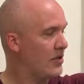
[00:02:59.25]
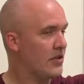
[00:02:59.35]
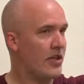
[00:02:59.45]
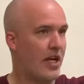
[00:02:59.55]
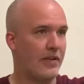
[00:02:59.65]

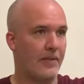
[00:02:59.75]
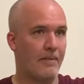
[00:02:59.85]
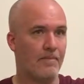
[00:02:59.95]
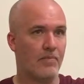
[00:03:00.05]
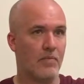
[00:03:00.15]
Right?
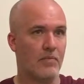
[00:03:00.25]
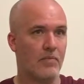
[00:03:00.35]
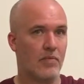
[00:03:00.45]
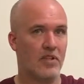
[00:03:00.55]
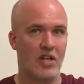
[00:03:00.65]

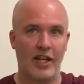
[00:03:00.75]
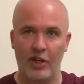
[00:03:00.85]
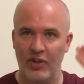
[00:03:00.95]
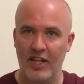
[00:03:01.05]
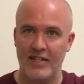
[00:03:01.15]
It's not like Kriya